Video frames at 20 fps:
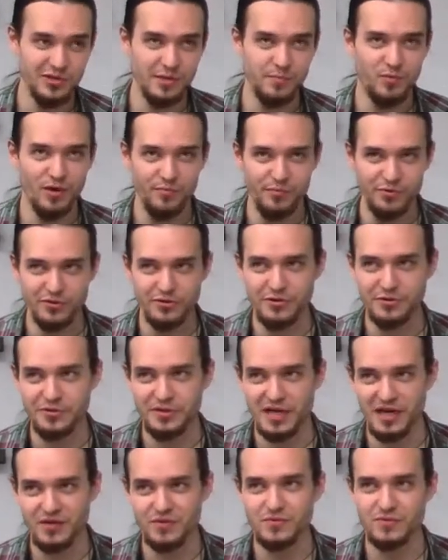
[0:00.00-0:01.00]
popular
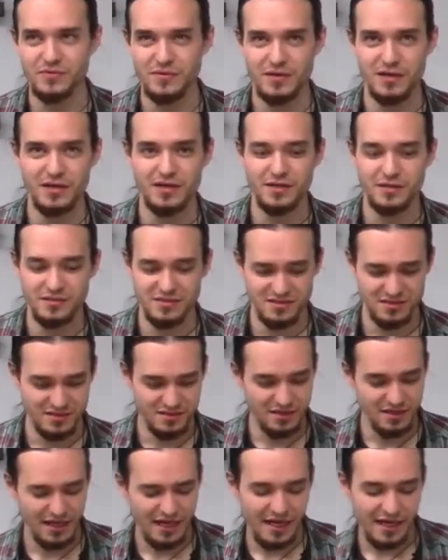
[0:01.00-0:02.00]
now
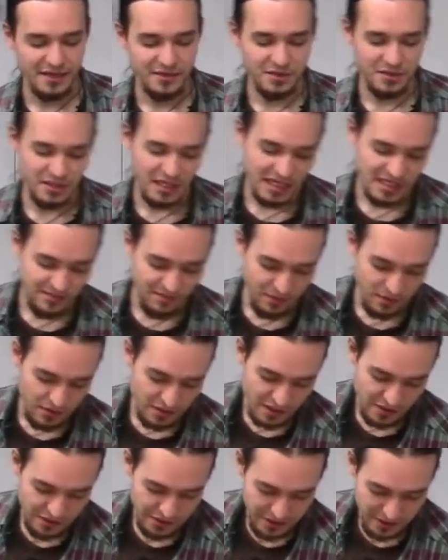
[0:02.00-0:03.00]
the last few
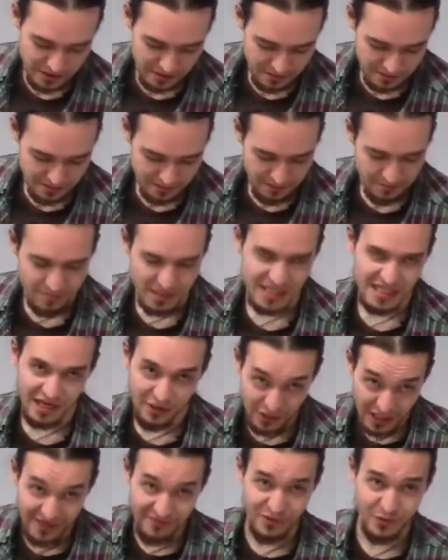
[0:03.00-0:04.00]
years, but
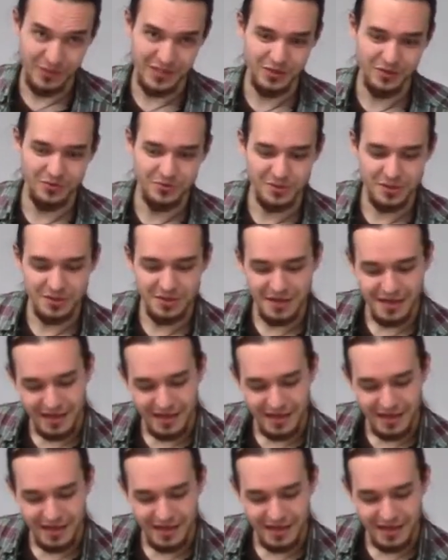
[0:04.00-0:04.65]
now everyone knows it.